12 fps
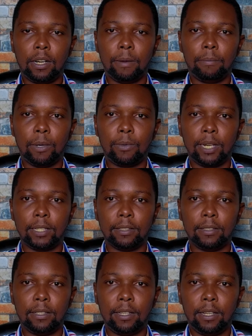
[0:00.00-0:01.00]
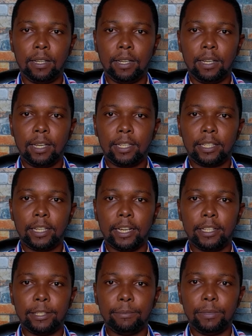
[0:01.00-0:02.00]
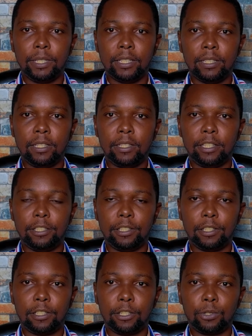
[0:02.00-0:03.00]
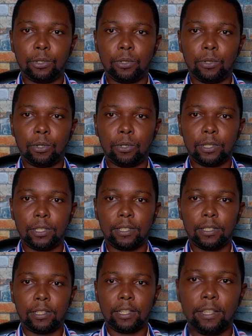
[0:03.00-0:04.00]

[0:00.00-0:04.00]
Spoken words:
Number 1. KRA PIN registration costs.